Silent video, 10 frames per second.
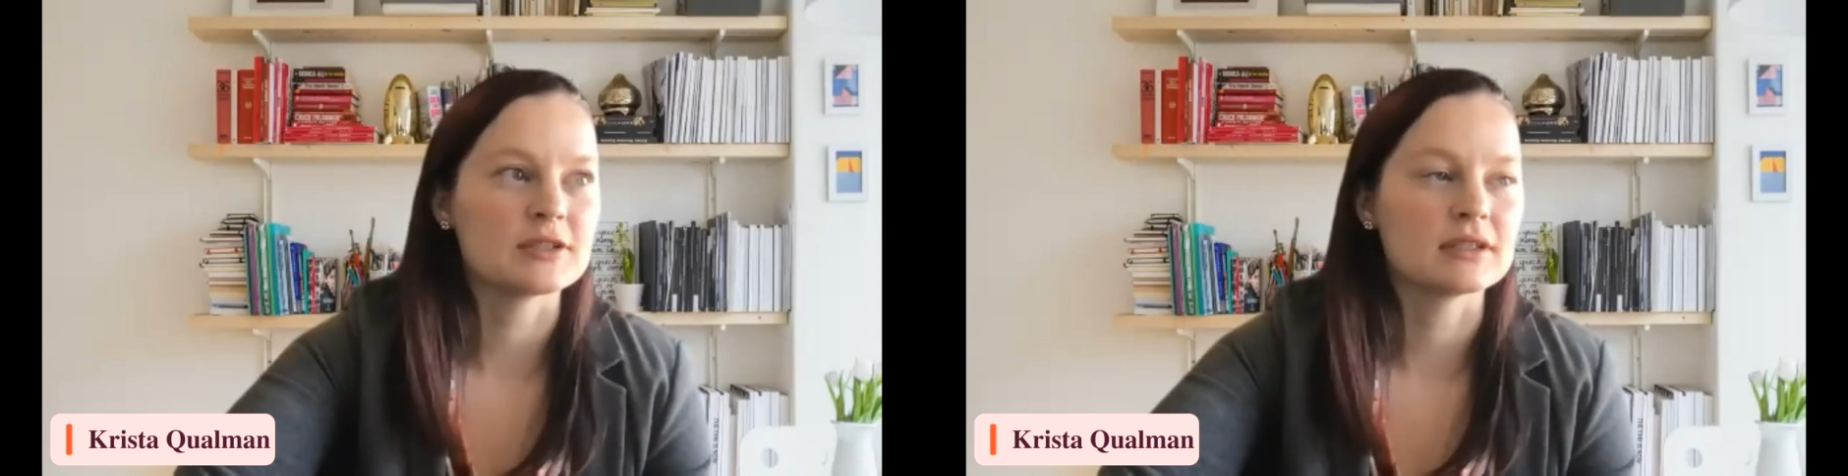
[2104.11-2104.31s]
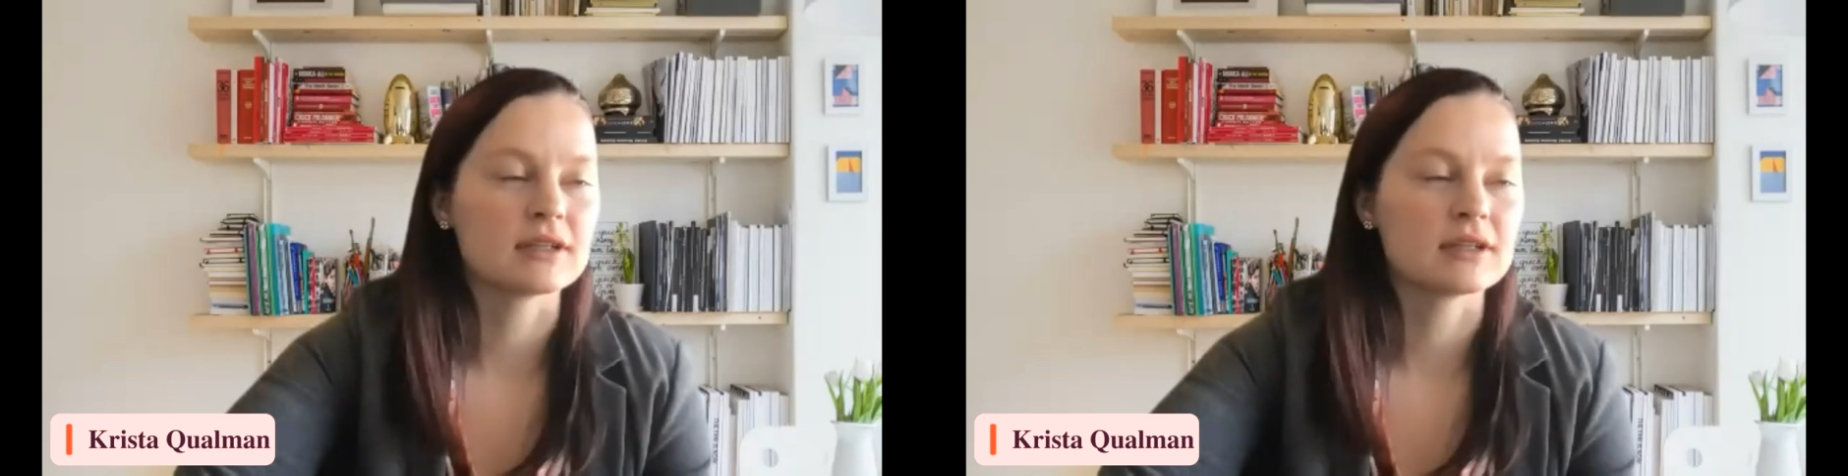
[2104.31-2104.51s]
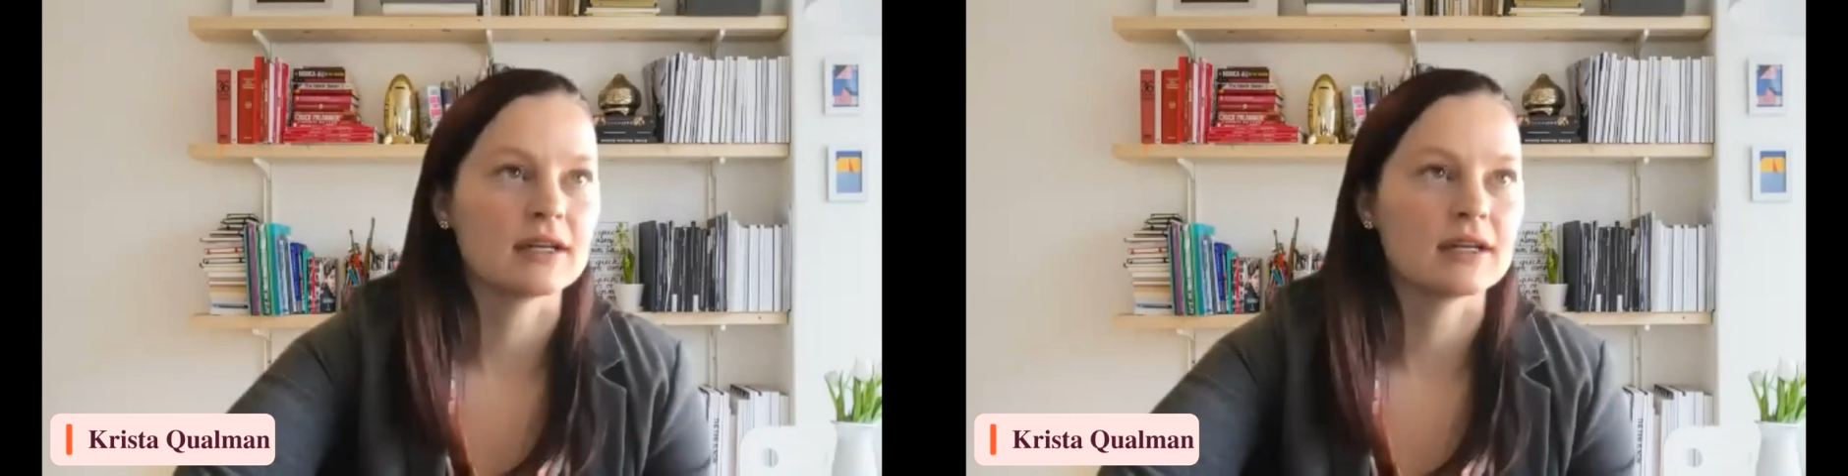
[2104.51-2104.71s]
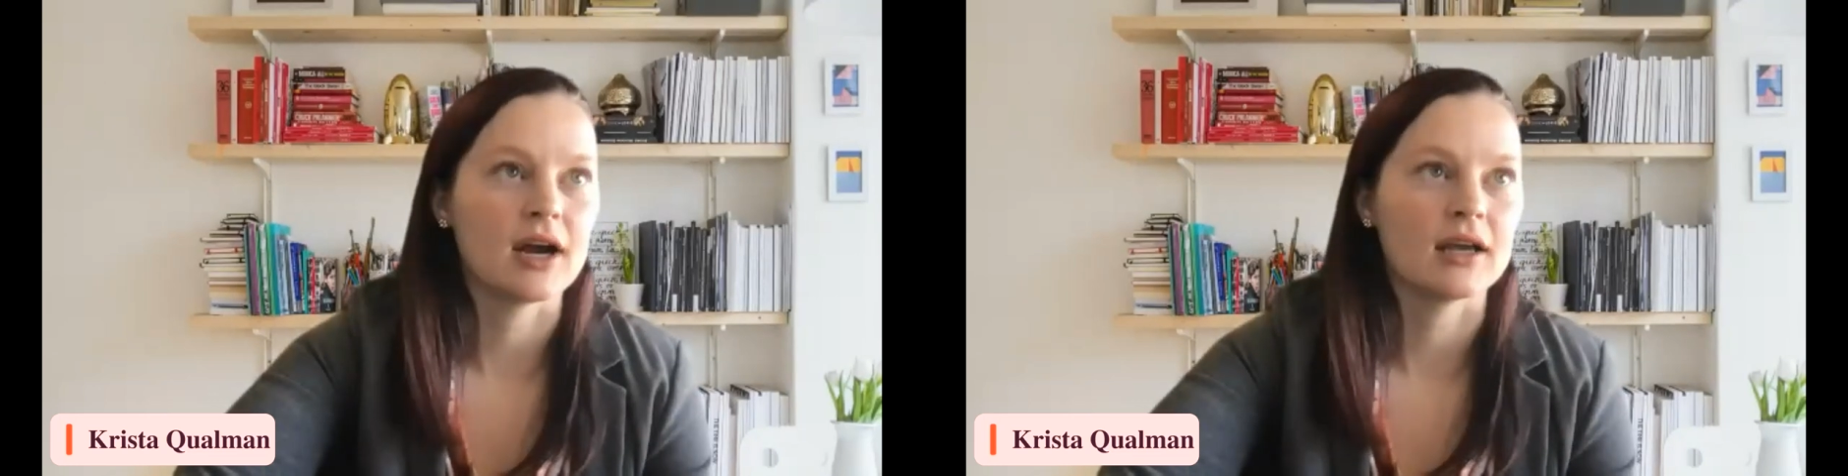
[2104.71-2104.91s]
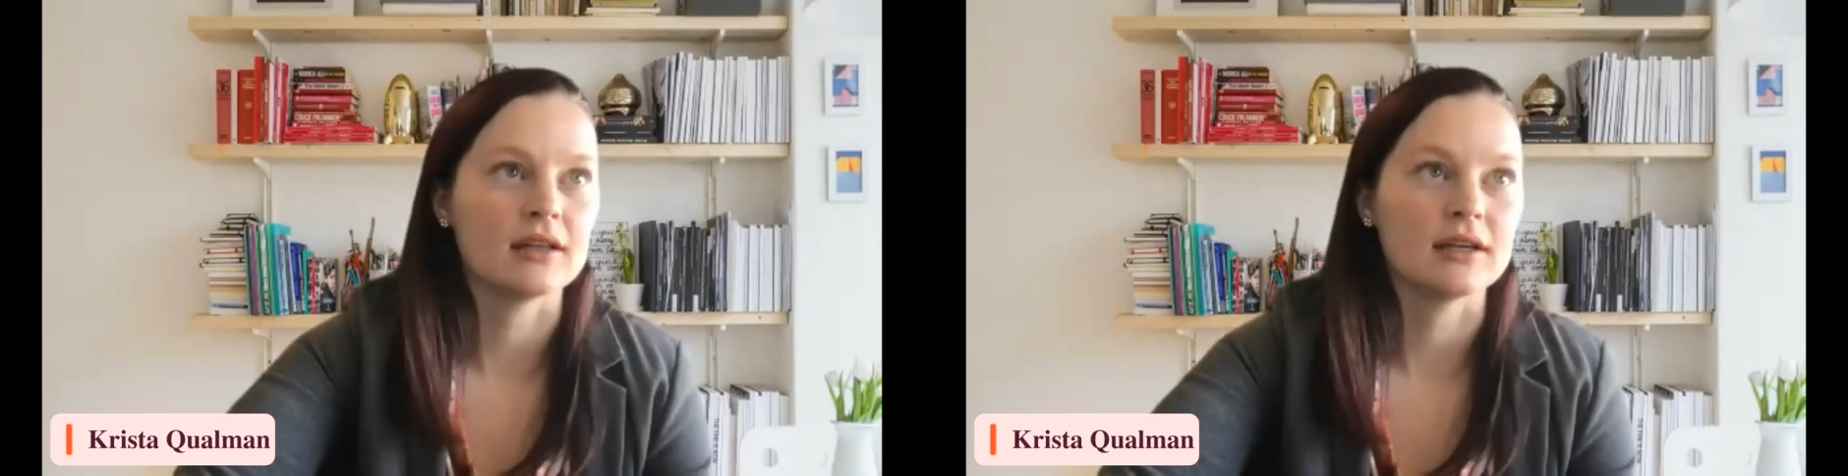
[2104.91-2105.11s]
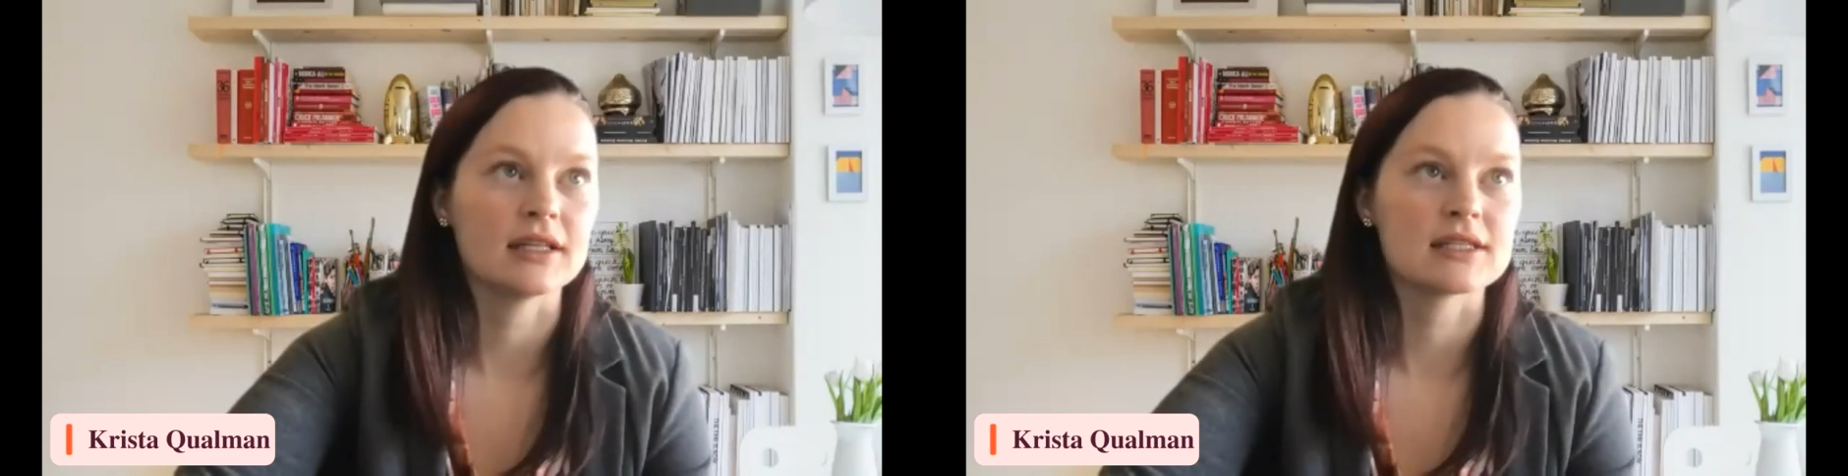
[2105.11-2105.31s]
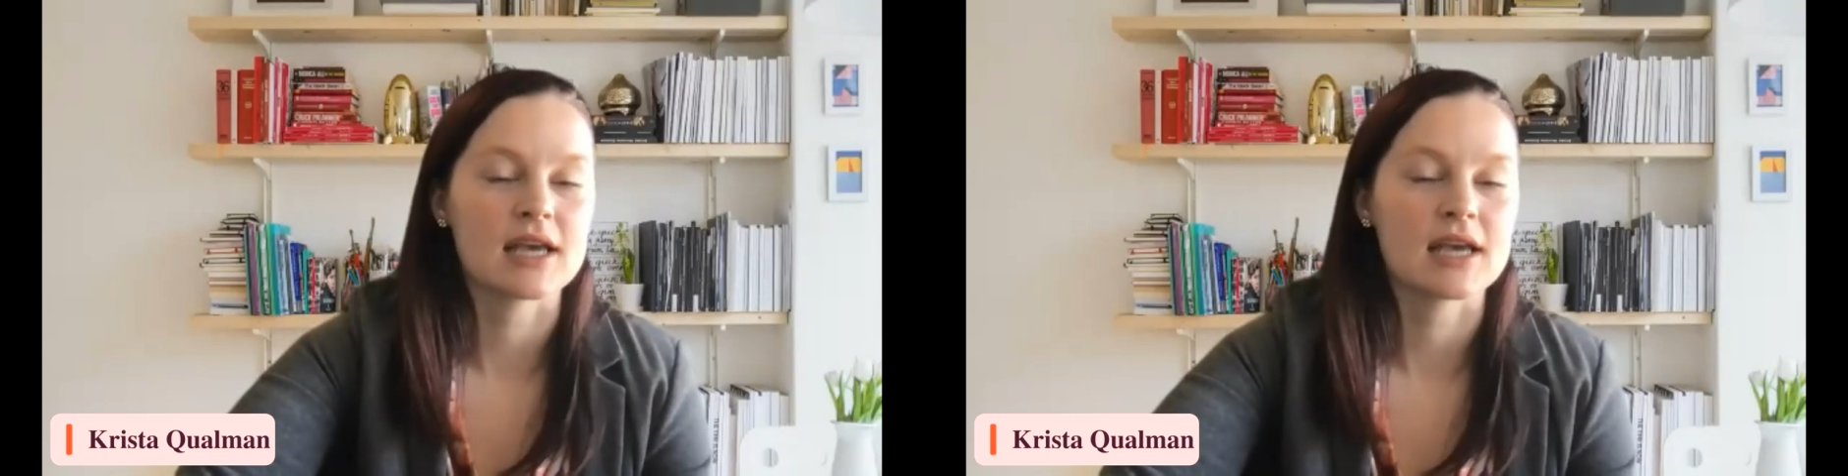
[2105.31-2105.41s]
kind of highlights